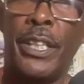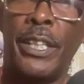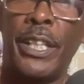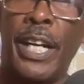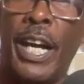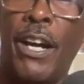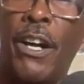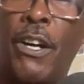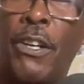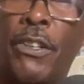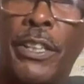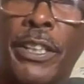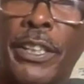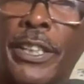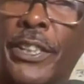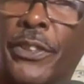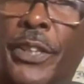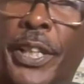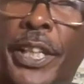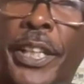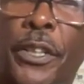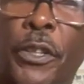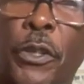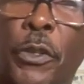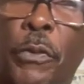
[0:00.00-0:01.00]
I ain't
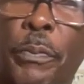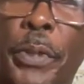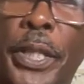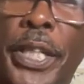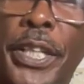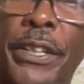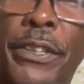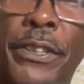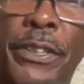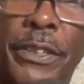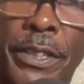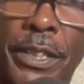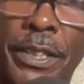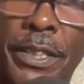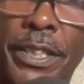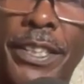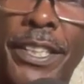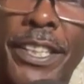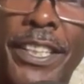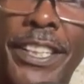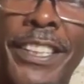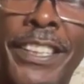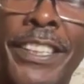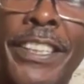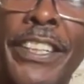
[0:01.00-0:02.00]
drinking no beer.
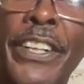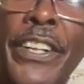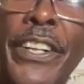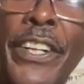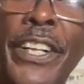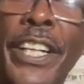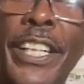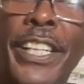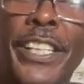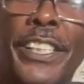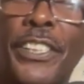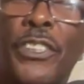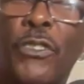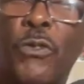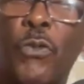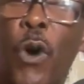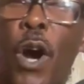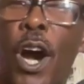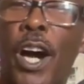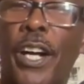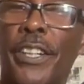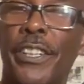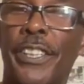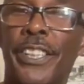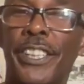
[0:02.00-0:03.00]
This is
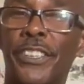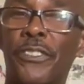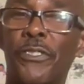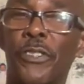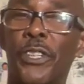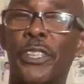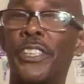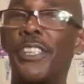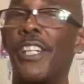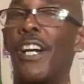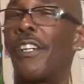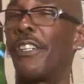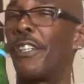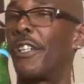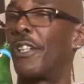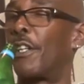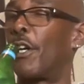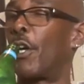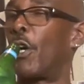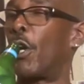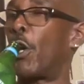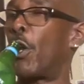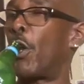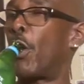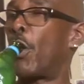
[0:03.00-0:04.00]
water. Just want y'all to
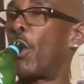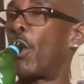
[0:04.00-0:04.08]
know.